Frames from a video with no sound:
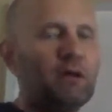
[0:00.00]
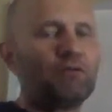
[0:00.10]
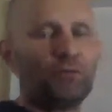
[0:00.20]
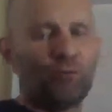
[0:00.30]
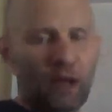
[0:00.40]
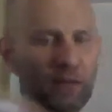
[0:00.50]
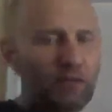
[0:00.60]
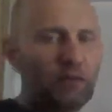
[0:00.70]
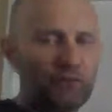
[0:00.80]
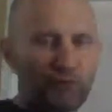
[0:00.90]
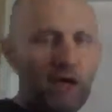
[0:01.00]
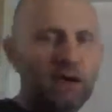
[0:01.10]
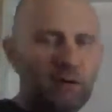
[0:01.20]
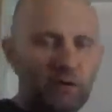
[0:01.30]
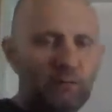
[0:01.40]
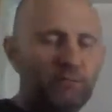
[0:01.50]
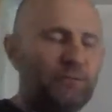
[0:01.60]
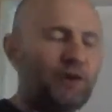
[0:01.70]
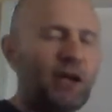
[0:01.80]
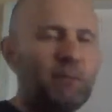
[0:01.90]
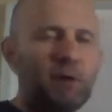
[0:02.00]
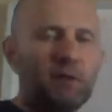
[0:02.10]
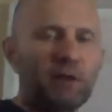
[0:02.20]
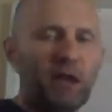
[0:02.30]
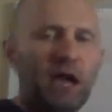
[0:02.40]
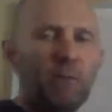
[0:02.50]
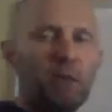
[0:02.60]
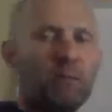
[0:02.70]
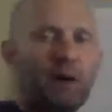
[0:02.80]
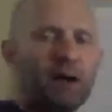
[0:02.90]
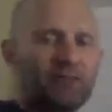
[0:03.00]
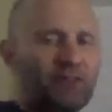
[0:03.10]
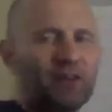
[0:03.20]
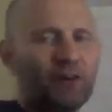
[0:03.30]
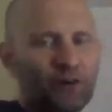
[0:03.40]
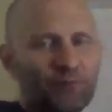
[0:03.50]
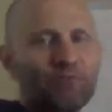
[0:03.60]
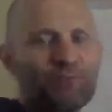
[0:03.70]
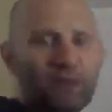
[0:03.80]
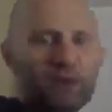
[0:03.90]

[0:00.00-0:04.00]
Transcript: So rather than trying to type it in the comment box here,